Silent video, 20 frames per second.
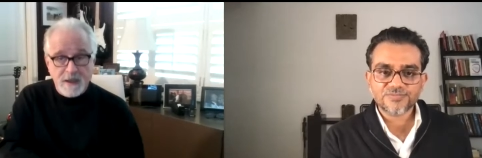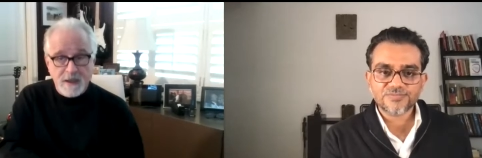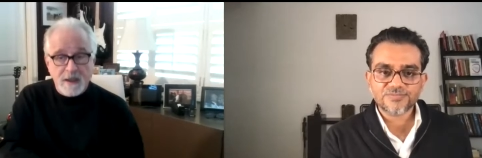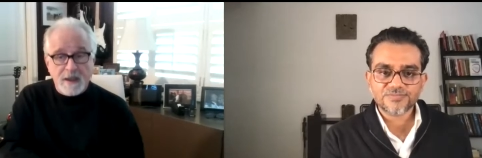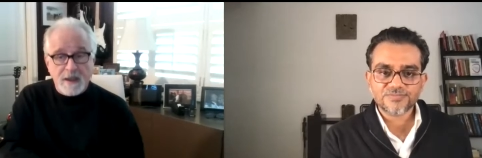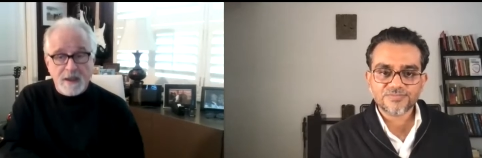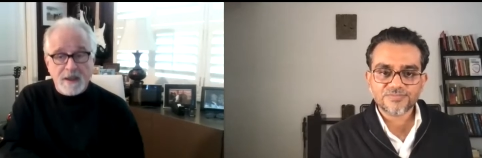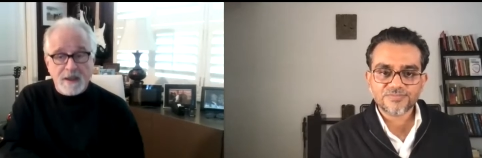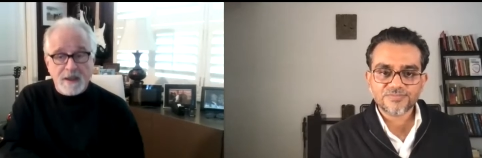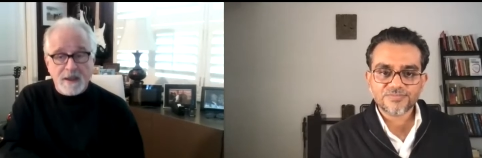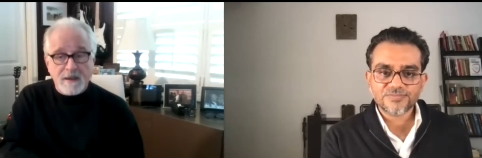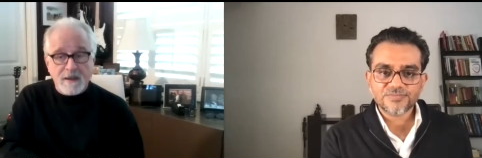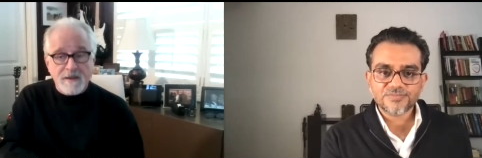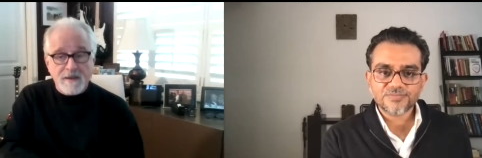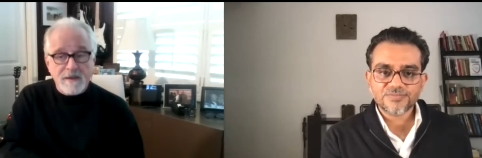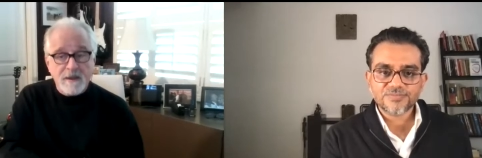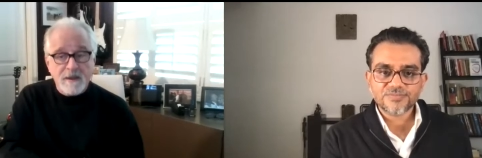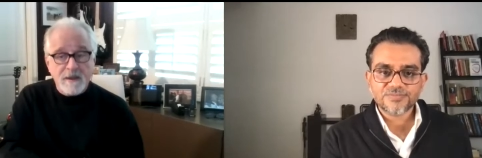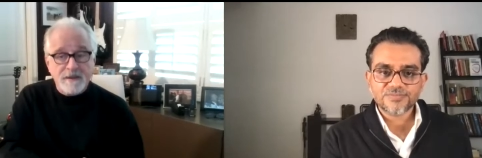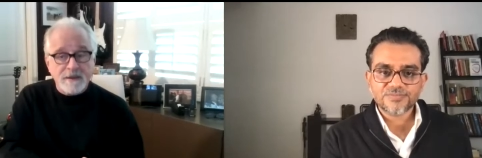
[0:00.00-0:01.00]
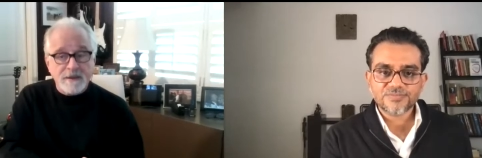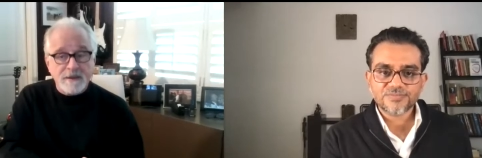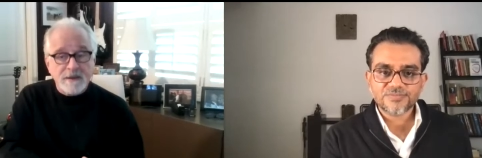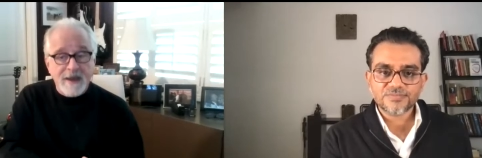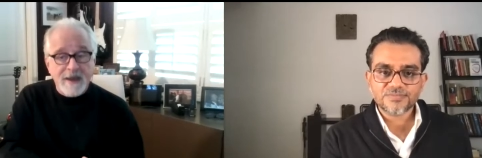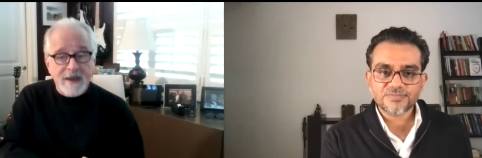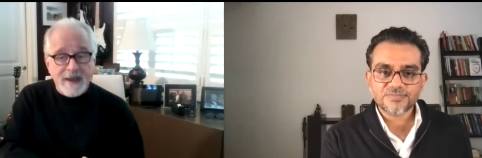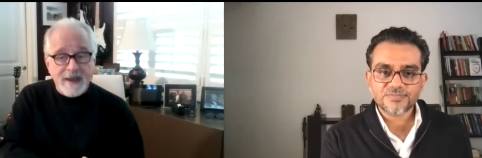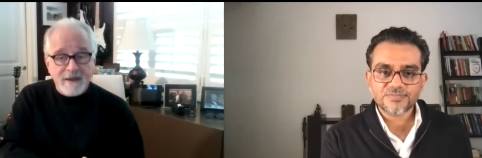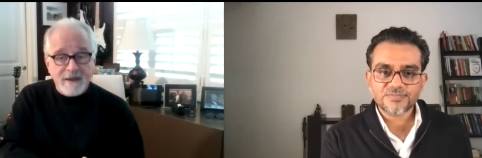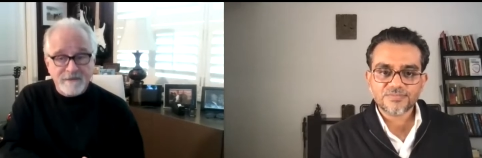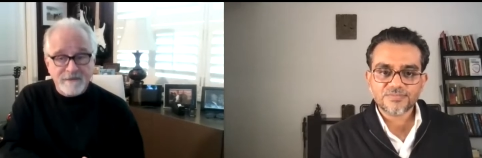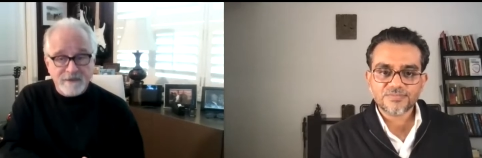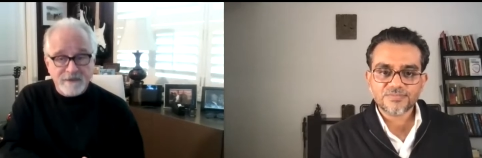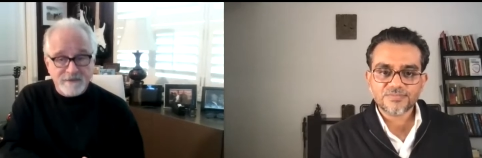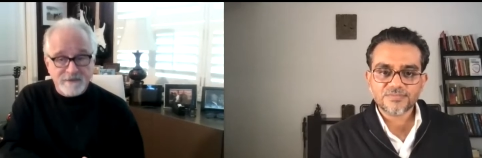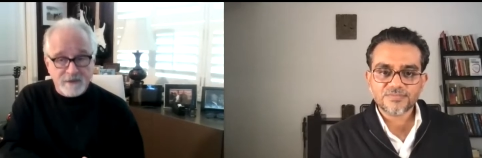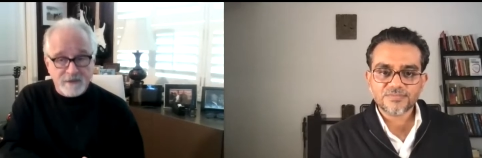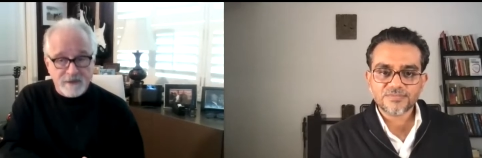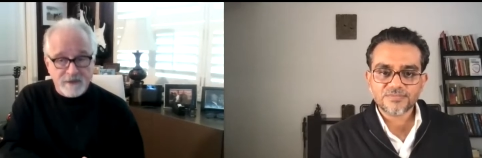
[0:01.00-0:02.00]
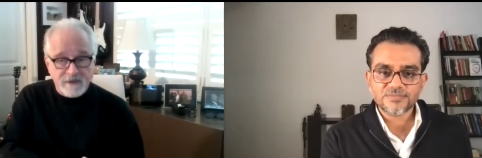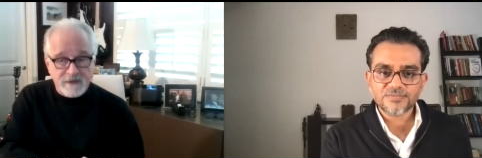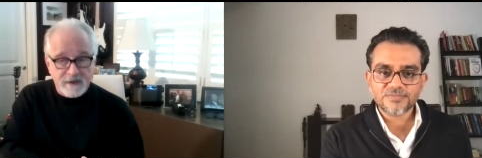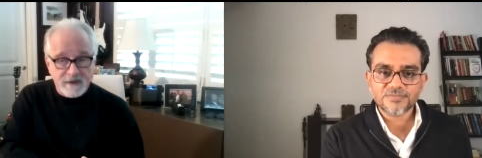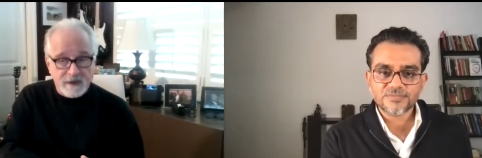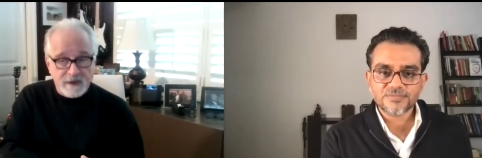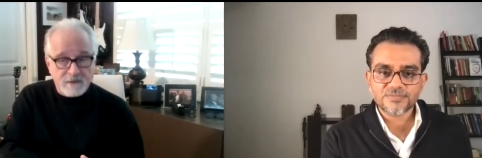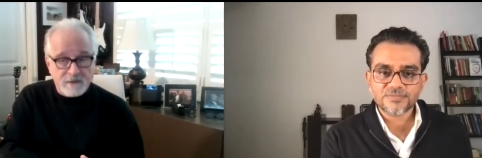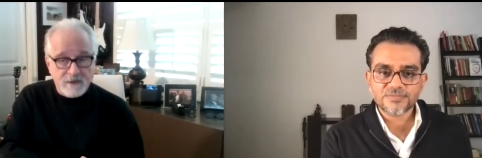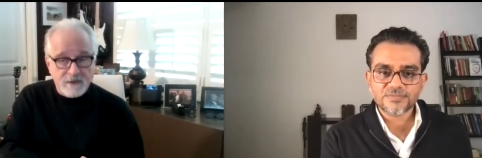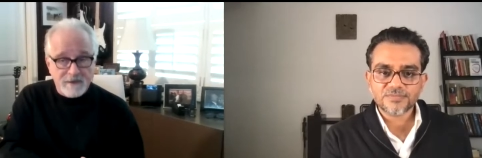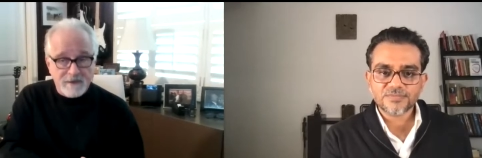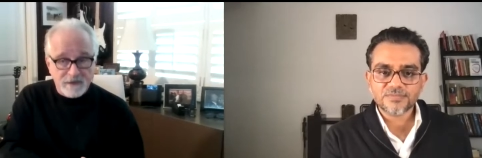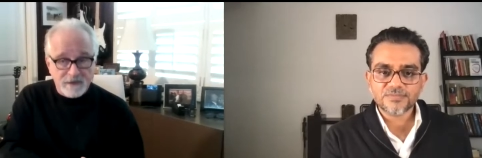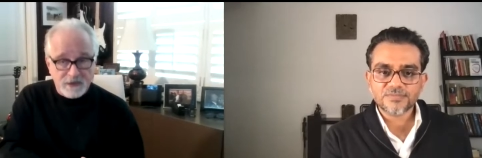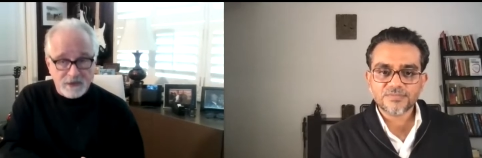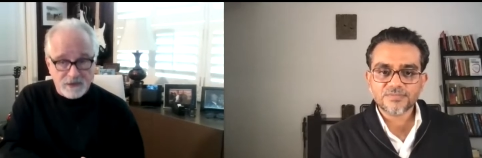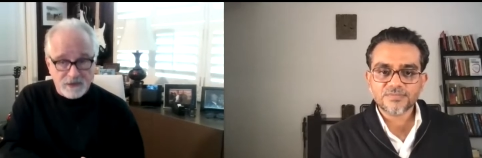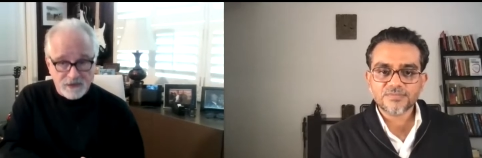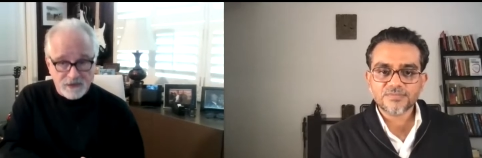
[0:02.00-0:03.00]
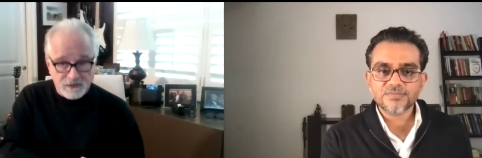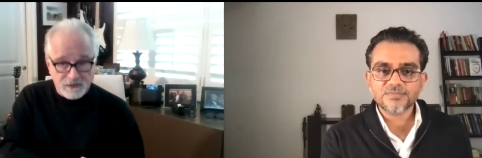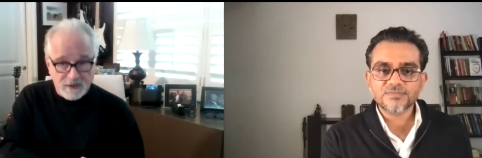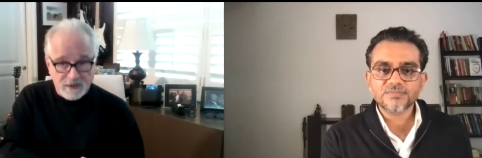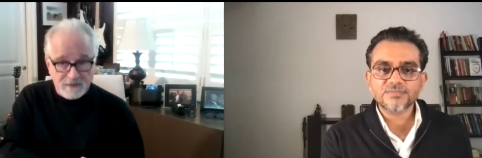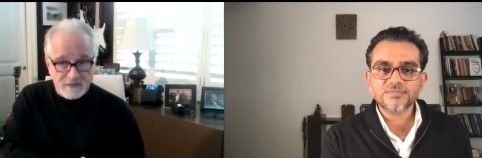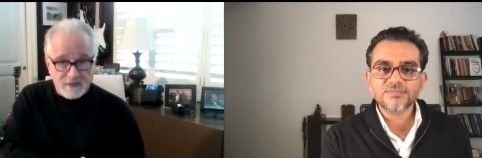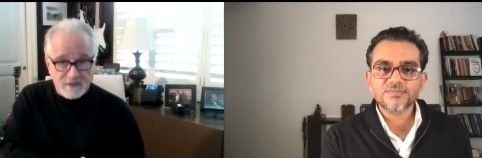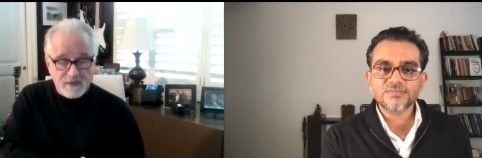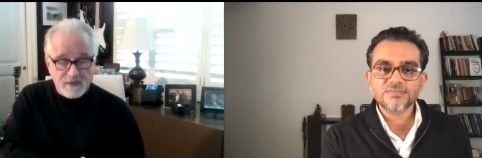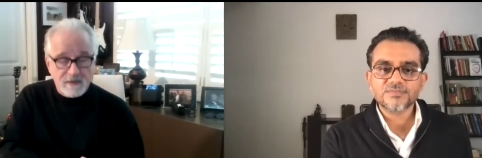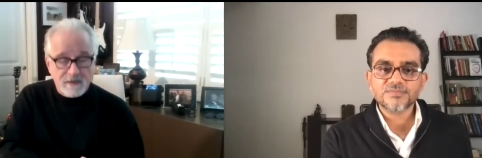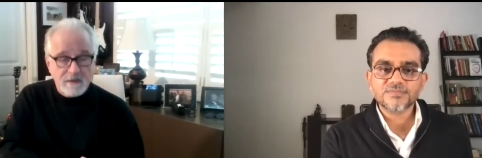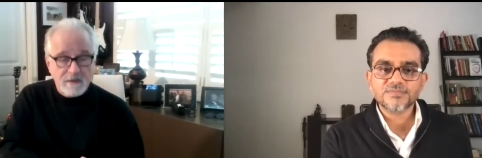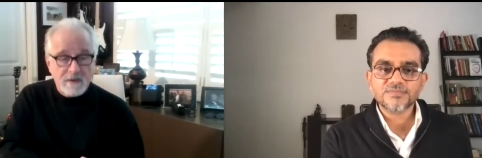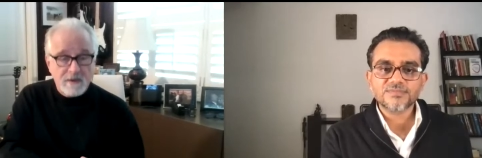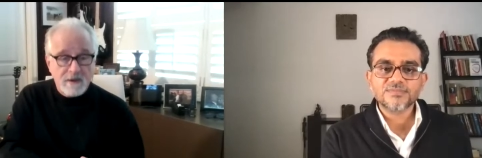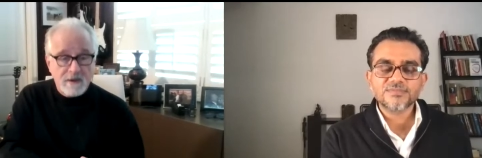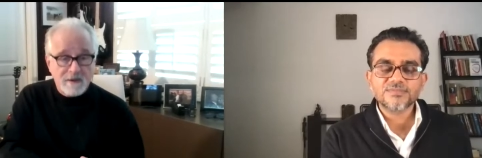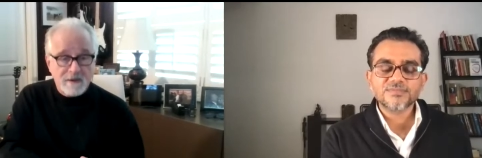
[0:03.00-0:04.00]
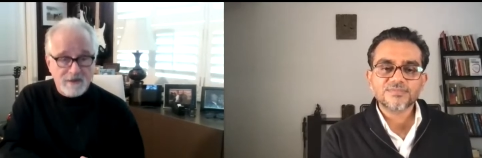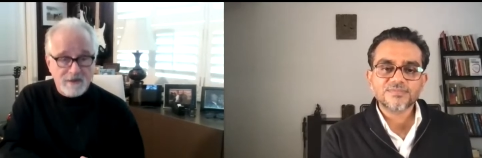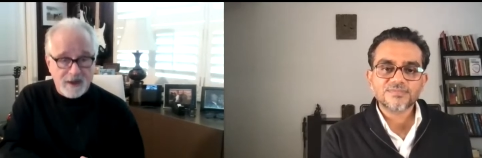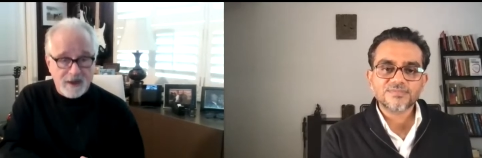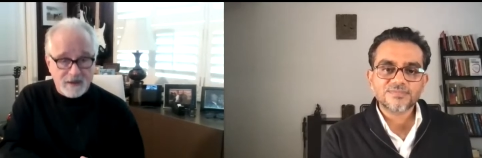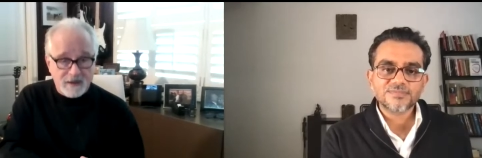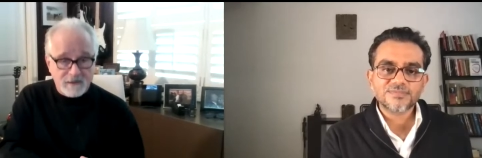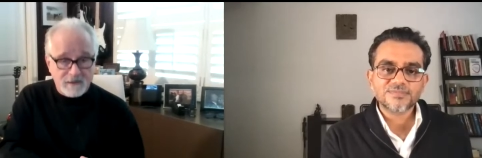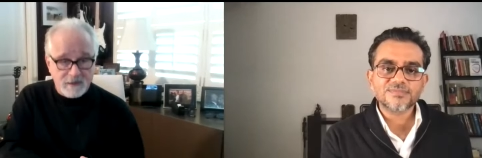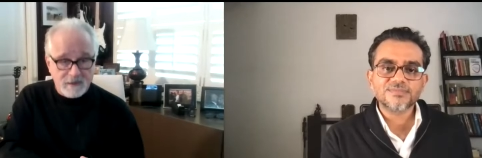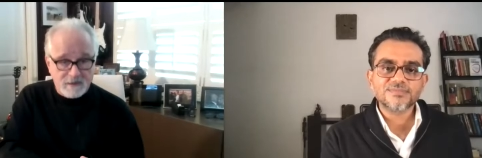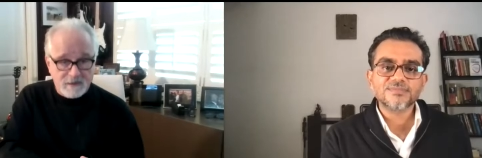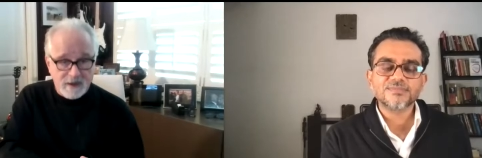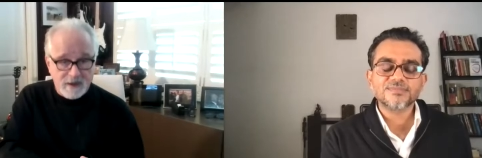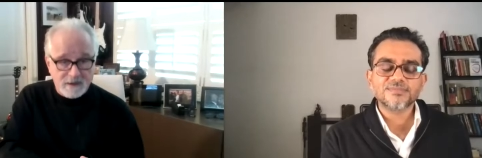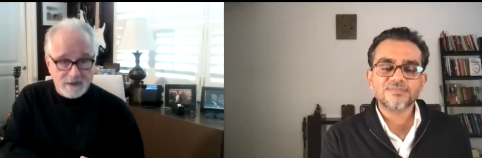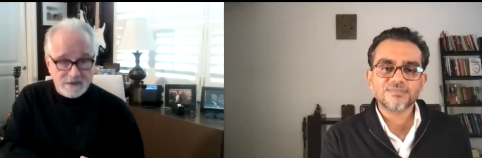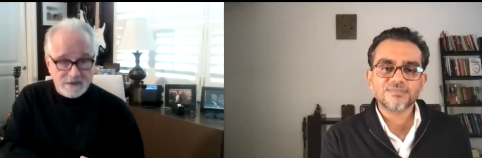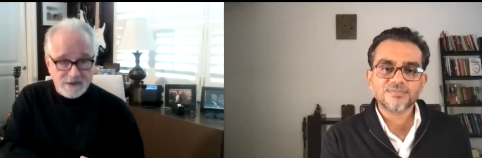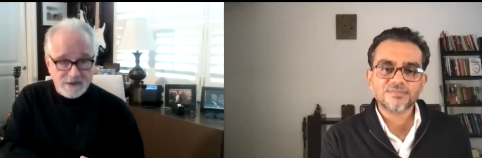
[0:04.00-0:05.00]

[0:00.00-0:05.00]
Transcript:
Speaker 1: is the lack of diversity in revenue streams of gastroenterology.